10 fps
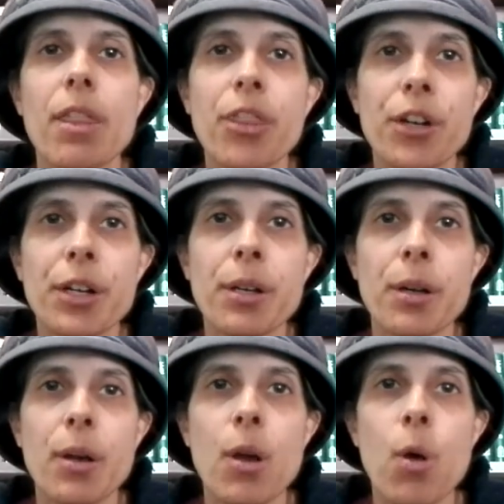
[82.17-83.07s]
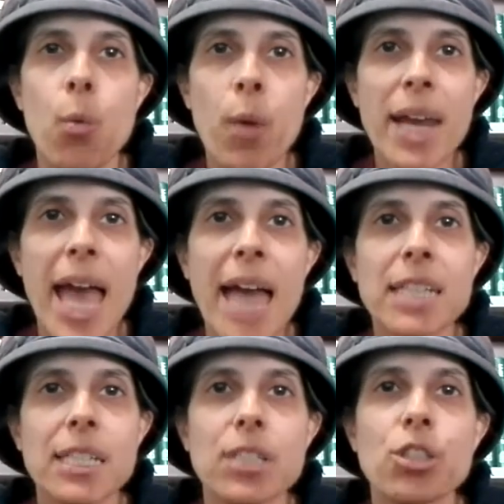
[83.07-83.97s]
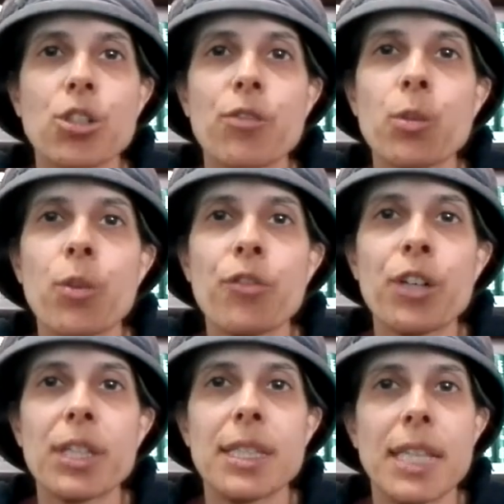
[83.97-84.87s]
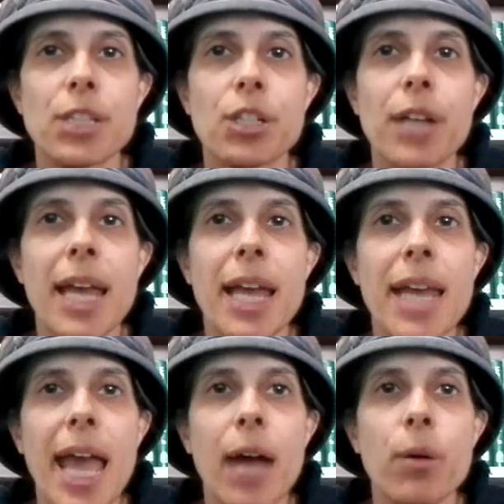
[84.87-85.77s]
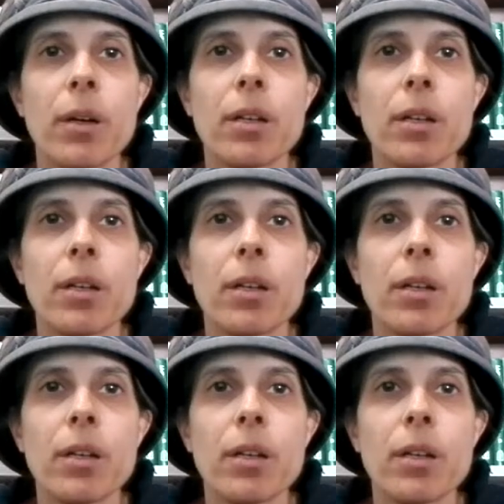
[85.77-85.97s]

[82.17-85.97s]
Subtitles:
Third, what actions serve to avert the danger and how?